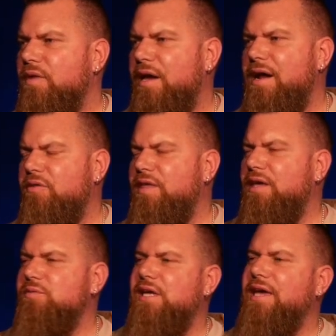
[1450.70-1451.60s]
And I don't think
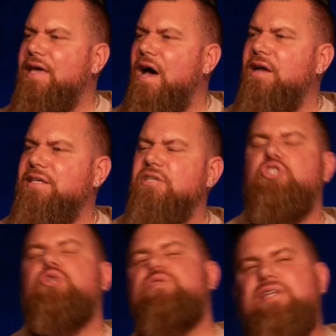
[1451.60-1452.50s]
it was like God didn't
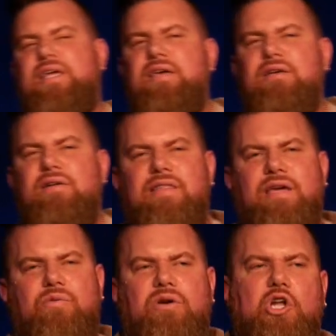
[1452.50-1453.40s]
choose to heal. I
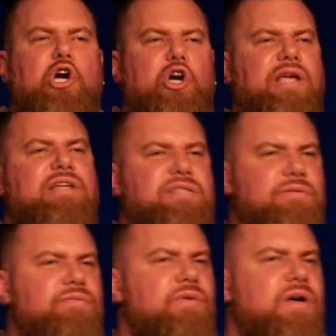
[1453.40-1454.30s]
think we're learning
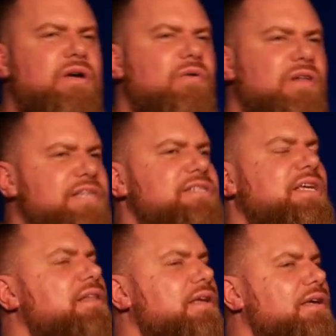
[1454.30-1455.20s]
to release
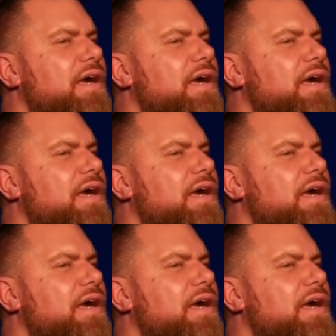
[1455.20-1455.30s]
healing.